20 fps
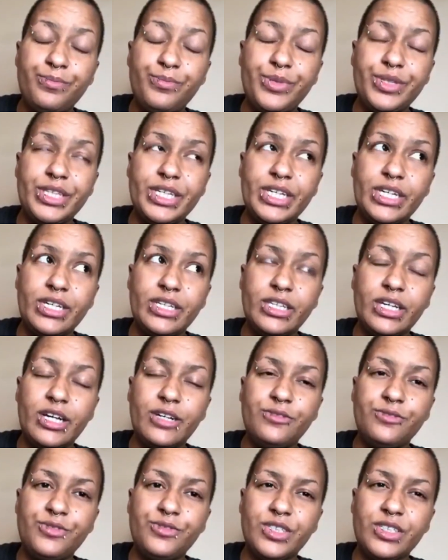But then
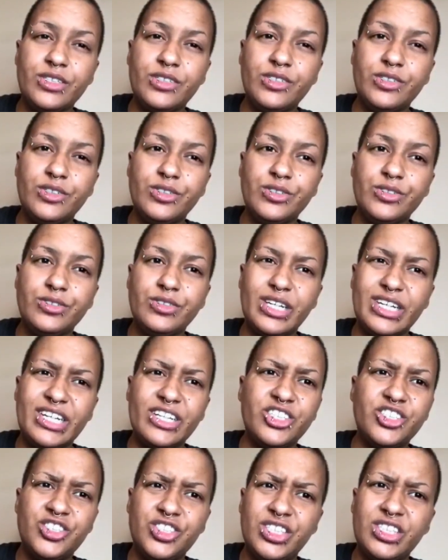I feel like
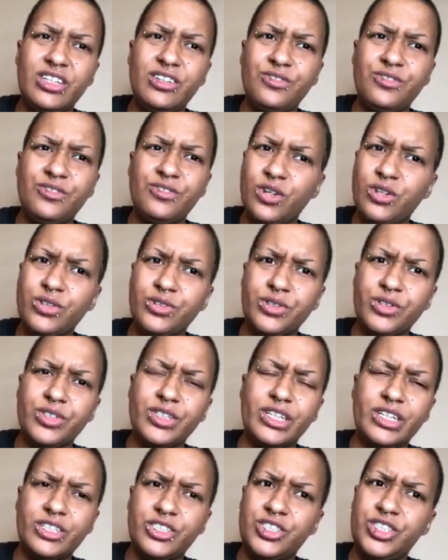a shitty follower,
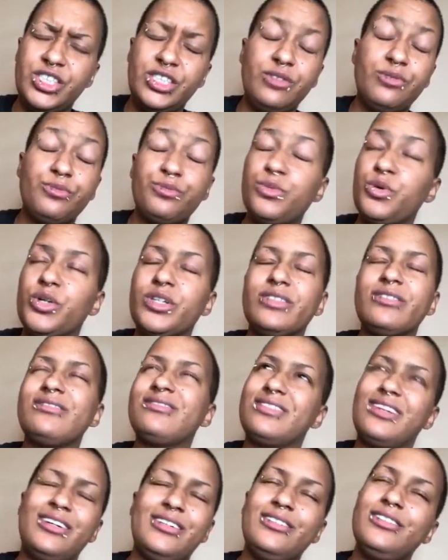like a shitty, more,
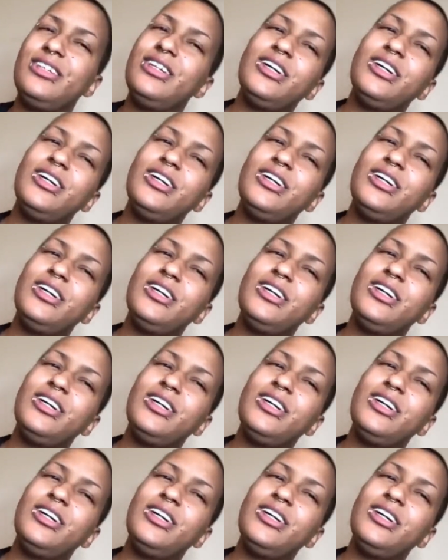not